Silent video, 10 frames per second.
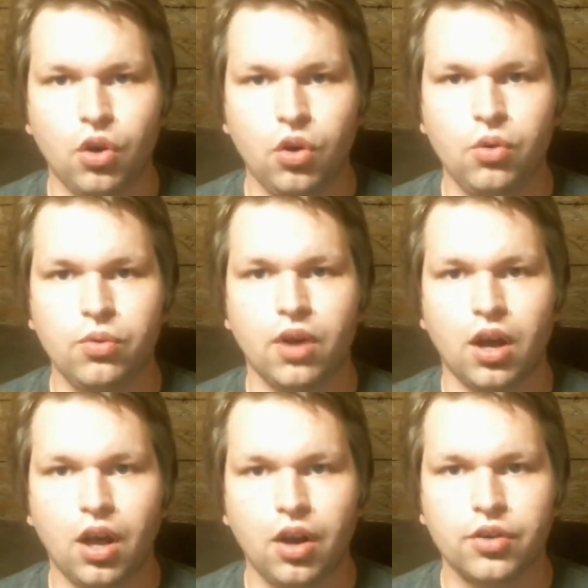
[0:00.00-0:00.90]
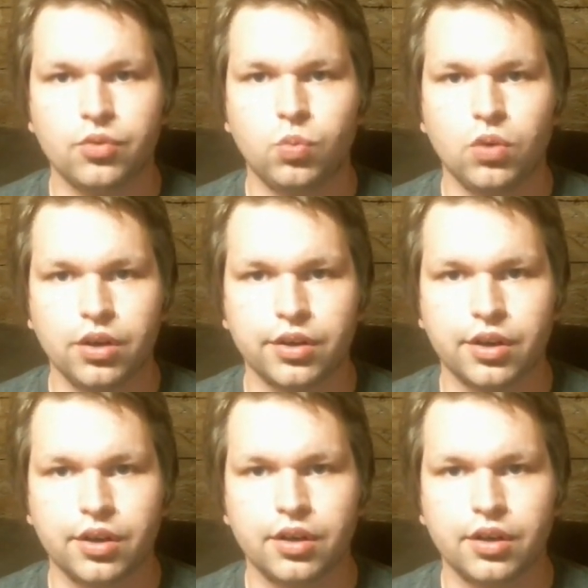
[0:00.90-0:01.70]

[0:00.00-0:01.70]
own hard work.